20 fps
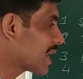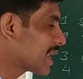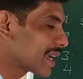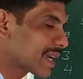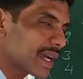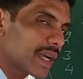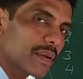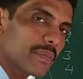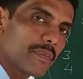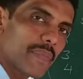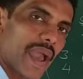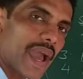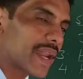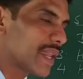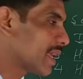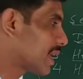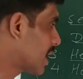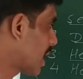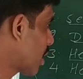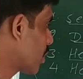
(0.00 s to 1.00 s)
barrier.
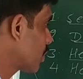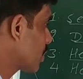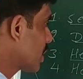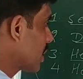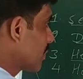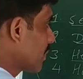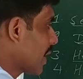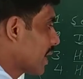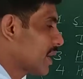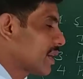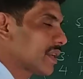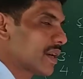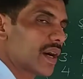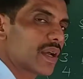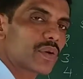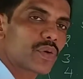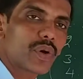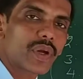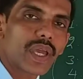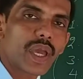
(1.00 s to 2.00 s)
How to define it?
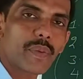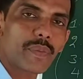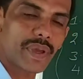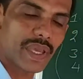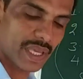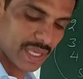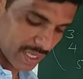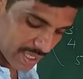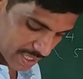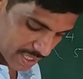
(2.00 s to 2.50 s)
Herkogamy is